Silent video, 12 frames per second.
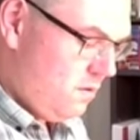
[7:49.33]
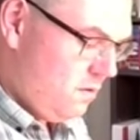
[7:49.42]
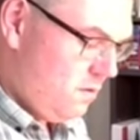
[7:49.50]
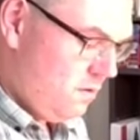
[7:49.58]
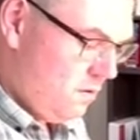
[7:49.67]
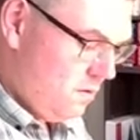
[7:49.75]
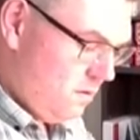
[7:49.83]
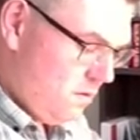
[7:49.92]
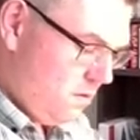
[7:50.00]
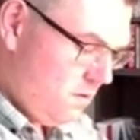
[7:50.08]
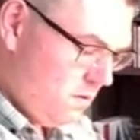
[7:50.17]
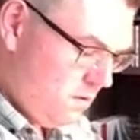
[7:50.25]

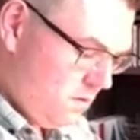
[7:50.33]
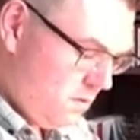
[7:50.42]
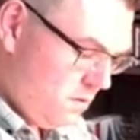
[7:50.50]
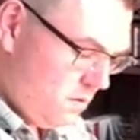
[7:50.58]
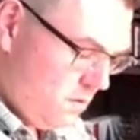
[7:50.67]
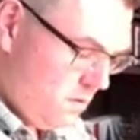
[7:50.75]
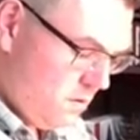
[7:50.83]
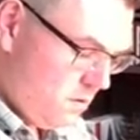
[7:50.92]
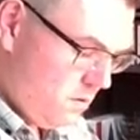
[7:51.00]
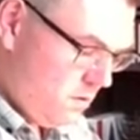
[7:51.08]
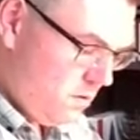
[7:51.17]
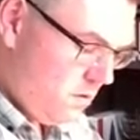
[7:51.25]

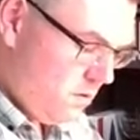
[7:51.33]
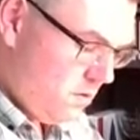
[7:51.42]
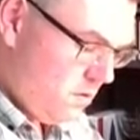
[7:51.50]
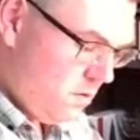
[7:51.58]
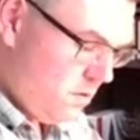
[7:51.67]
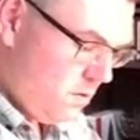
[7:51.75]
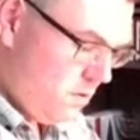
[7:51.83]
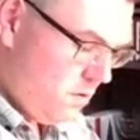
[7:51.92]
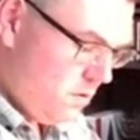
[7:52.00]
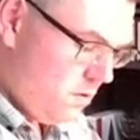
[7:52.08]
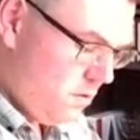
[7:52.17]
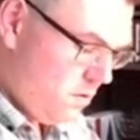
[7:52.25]

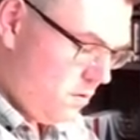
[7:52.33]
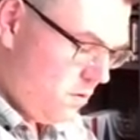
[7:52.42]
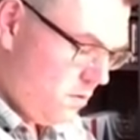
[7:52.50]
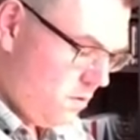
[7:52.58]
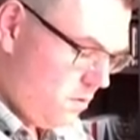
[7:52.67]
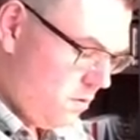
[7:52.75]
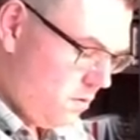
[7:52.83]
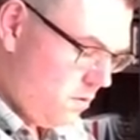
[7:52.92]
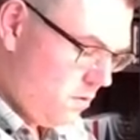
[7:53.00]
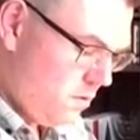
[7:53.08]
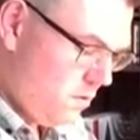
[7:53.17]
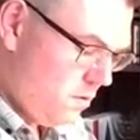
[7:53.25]

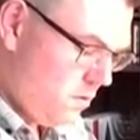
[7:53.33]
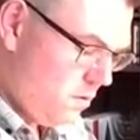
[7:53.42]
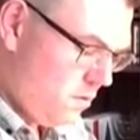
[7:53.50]
Nobody speaks.